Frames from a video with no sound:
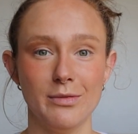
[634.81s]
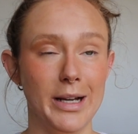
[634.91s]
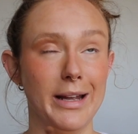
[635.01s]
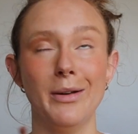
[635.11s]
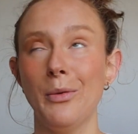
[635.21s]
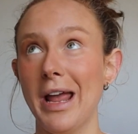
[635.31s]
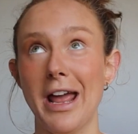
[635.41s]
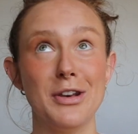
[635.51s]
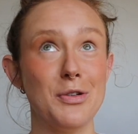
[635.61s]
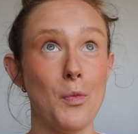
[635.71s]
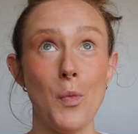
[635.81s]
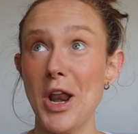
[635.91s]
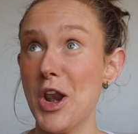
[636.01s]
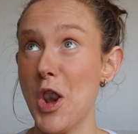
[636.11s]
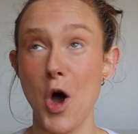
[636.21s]

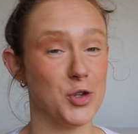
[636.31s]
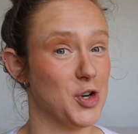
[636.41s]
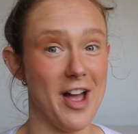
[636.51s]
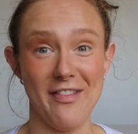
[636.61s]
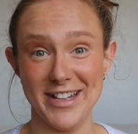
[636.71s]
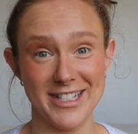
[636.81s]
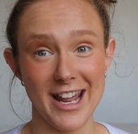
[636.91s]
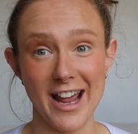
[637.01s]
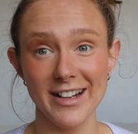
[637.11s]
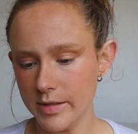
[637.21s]
We're not trying that today.